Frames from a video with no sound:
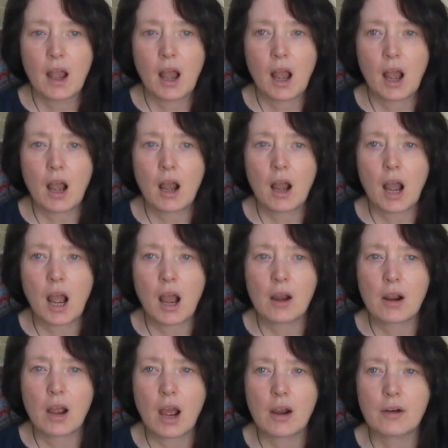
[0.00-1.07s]

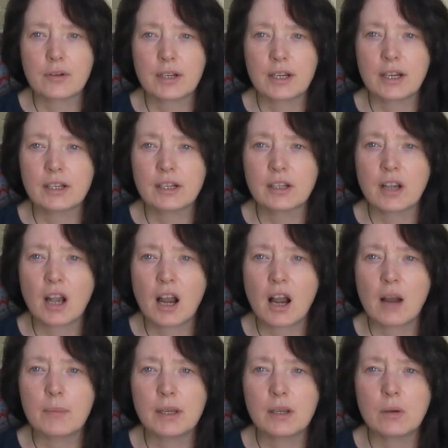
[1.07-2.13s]

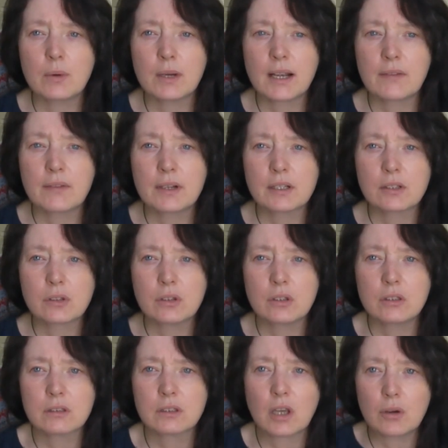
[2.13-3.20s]
Arianagami or whatever it's
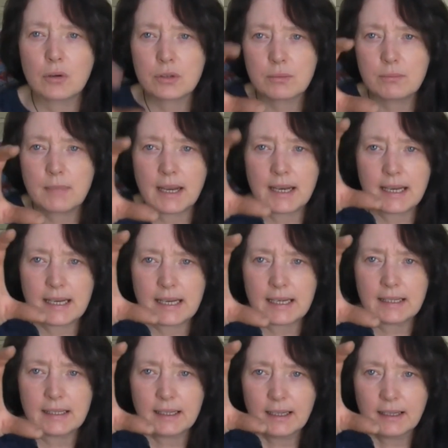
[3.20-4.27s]
called, those
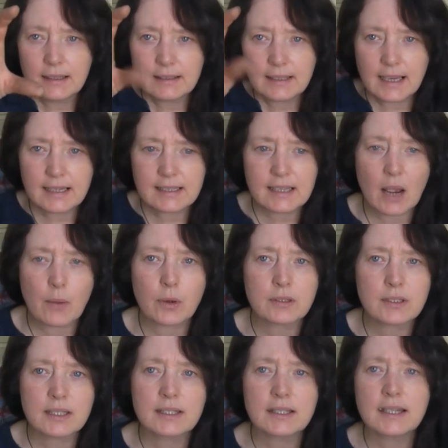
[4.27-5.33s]
mini things. I
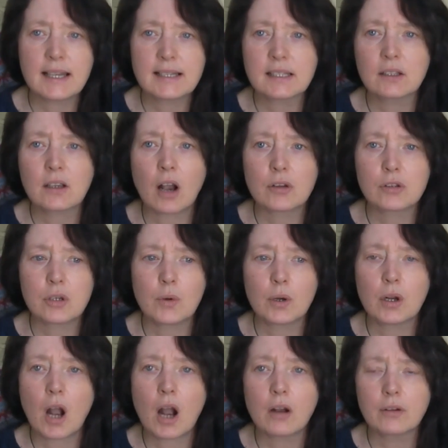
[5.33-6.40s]
wanted to do a
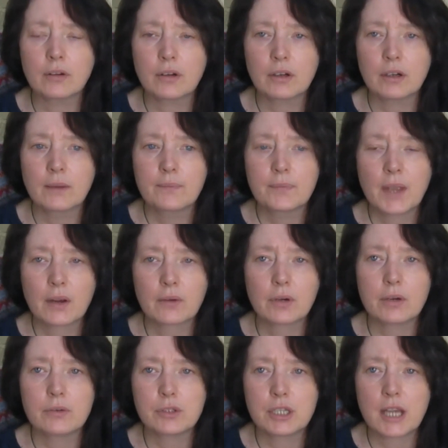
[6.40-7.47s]
gong, a
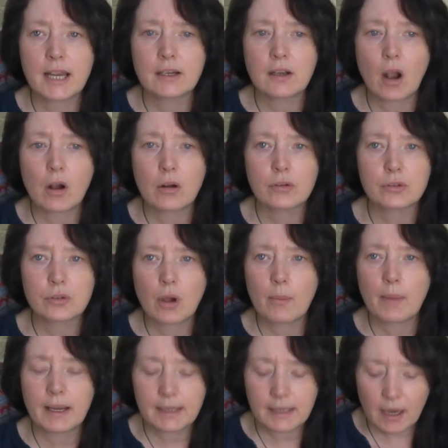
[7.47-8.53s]
crochet gong, so I
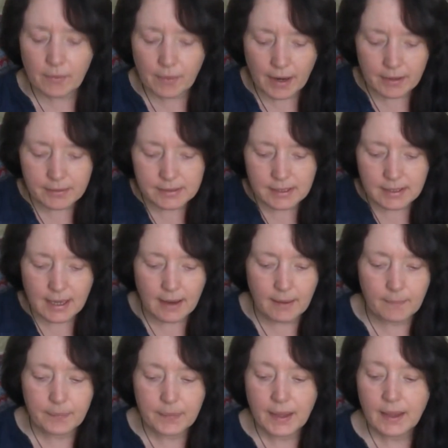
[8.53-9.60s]
might get round to that.
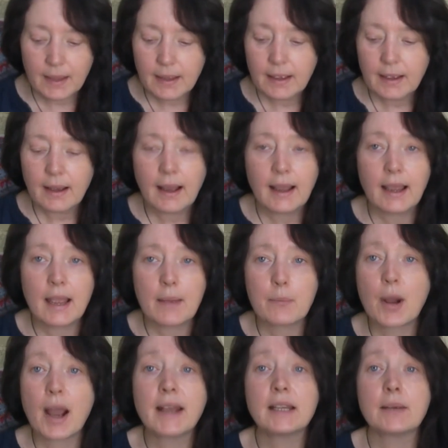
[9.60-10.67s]

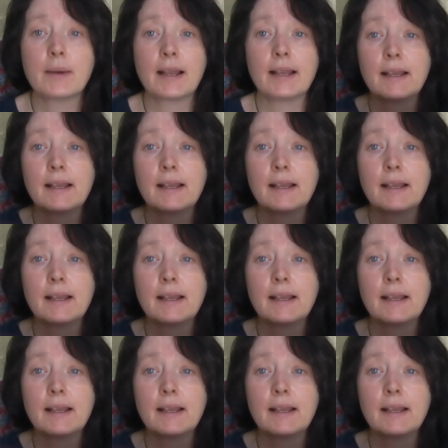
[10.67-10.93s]
But anyway,